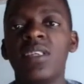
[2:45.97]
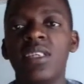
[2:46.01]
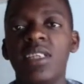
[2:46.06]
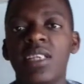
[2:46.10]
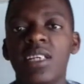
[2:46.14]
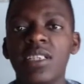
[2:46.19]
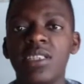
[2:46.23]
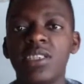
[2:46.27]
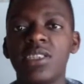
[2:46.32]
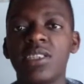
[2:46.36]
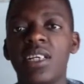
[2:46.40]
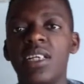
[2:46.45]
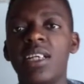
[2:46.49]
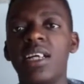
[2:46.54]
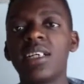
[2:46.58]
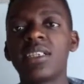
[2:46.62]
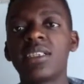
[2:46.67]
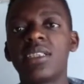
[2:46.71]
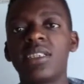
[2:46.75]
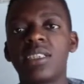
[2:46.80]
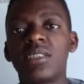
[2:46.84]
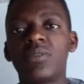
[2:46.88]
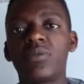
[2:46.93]
Yes, an
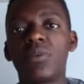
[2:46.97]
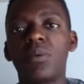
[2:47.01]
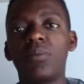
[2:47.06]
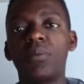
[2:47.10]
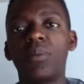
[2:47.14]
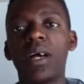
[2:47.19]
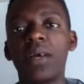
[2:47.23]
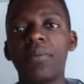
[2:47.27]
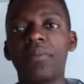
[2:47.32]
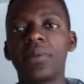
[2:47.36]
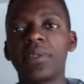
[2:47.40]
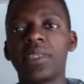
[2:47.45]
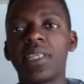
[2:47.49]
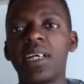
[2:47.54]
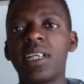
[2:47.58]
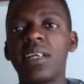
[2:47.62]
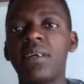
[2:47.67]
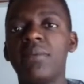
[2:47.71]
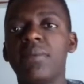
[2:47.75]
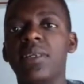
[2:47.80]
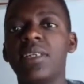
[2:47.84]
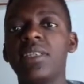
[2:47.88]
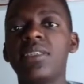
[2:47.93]
axis from
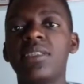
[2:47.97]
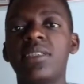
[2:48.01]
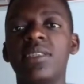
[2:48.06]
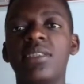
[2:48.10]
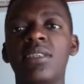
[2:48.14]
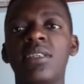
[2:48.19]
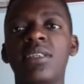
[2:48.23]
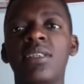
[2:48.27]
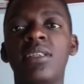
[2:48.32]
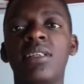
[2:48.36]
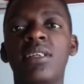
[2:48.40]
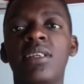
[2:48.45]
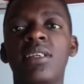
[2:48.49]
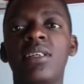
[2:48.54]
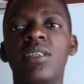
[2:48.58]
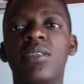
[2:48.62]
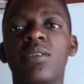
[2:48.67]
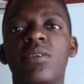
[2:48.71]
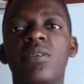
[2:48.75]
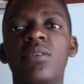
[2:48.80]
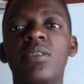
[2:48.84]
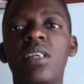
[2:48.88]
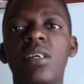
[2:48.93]
hypothalamus
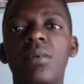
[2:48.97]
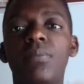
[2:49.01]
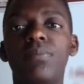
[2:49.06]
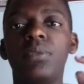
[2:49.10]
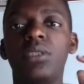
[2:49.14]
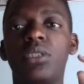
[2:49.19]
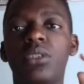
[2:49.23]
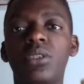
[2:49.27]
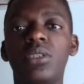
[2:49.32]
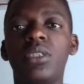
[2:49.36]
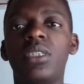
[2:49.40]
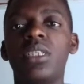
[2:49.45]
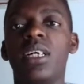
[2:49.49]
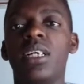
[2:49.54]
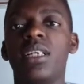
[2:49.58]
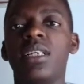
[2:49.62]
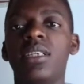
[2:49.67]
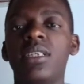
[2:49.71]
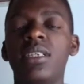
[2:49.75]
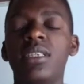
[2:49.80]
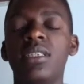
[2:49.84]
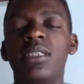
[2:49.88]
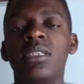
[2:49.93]
through the
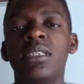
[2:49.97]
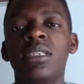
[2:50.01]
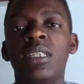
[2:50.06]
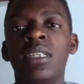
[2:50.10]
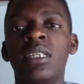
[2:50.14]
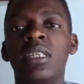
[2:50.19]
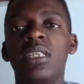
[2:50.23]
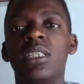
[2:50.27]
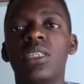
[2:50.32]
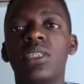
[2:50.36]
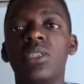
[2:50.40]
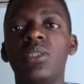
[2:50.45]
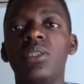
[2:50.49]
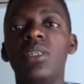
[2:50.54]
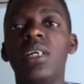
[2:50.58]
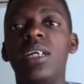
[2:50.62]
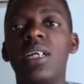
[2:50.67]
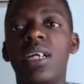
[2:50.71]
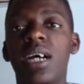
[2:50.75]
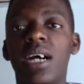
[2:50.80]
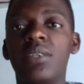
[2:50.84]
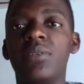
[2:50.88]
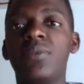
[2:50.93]
pituitary, through
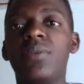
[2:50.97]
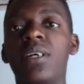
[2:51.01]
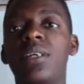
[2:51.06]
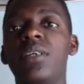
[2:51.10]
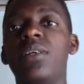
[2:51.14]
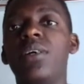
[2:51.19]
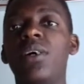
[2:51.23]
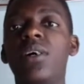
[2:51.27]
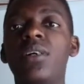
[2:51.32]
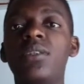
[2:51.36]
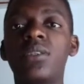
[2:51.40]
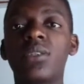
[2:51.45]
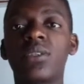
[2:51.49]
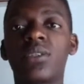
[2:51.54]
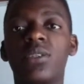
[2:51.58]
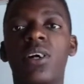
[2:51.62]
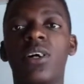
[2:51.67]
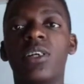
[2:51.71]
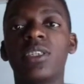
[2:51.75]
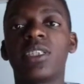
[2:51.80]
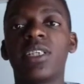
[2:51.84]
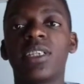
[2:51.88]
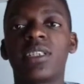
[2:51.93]
the adrenal
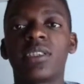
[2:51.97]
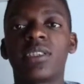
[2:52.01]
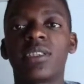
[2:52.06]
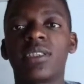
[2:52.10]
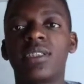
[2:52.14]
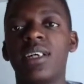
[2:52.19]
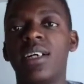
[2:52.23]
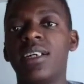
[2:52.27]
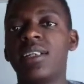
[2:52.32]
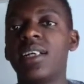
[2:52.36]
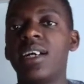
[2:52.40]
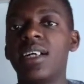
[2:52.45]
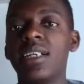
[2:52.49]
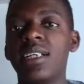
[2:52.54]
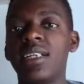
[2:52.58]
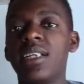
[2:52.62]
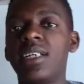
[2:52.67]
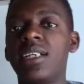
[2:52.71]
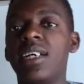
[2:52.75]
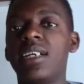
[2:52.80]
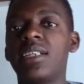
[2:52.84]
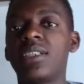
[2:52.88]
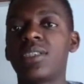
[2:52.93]
cortex, and that
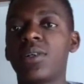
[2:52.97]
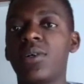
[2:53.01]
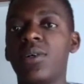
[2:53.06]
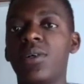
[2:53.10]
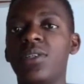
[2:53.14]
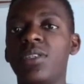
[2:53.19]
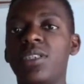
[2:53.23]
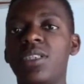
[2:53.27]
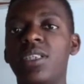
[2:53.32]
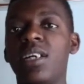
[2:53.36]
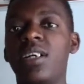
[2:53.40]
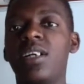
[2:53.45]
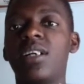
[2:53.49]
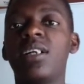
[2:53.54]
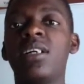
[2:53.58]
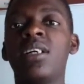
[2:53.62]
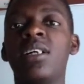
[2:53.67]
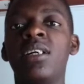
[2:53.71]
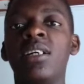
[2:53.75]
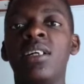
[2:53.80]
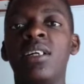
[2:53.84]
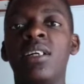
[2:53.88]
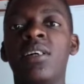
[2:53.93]
layer is called the
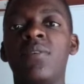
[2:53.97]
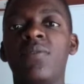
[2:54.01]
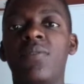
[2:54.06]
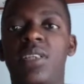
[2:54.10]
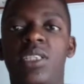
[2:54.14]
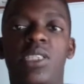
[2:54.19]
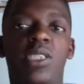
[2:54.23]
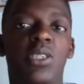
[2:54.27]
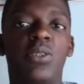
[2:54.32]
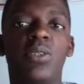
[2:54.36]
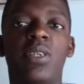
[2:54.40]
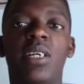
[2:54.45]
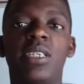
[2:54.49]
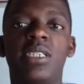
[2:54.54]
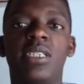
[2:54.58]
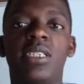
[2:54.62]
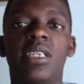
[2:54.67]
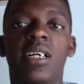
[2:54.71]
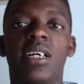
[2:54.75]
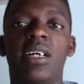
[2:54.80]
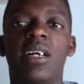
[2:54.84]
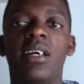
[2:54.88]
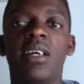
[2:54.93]

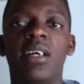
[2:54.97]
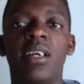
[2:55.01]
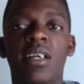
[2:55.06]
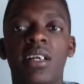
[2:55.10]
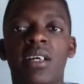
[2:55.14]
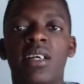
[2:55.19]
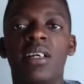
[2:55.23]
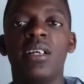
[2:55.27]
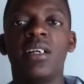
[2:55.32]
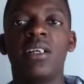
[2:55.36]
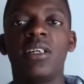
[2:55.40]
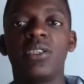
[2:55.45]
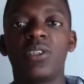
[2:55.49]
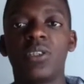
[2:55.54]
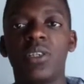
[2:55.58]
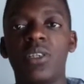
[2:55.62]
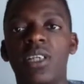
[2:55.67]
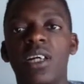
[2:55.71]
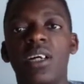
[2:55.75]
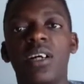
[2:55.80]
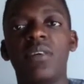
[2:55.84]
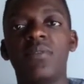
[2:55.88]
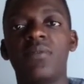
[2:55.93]
fasciculata.
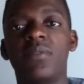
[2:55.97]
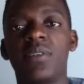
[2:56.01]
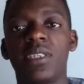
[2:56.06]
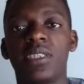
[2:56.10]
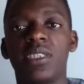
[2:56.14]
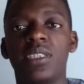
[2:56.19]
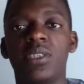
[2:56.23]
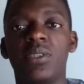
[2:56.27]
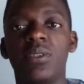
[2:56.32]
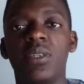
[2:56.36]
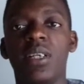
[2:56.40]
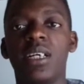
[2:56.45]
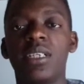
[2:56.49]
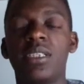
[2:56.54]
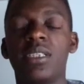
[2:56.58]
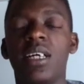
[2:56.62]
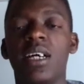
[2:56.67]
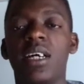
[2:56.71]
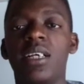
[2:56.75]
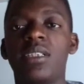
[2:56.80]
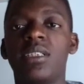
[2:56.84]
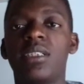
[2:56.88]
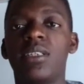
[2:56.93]
Zona
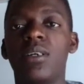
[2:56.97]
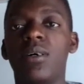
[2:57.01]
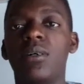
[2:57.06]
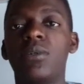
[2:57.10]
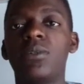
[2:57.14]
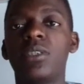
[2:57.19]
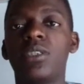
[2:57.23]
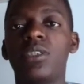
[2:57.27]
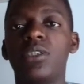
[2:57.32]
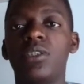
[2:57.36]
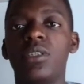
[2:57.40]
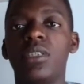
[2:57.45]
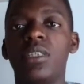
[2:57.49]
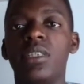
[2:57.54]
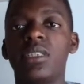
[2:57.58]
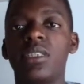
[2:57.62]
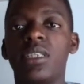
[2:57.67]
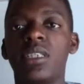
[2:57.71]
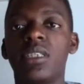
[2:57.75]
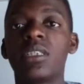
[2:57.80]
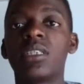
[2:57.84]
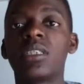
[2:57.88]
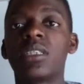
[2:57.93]
fasciculata is the one which
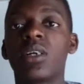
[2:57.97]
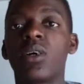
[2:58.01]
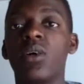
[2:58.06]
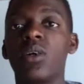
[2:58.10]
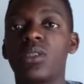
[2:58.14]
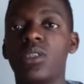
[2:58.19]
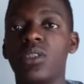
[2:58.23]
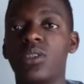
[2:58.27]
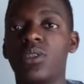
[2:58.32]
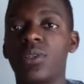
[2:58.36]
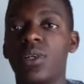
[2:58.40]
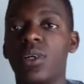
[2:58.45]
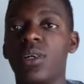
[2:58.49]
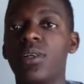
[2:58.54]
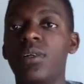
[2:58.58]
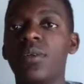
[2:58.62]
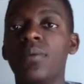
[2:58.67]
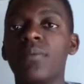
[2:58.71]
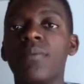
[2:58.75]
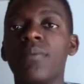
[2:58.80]
releases cortisol.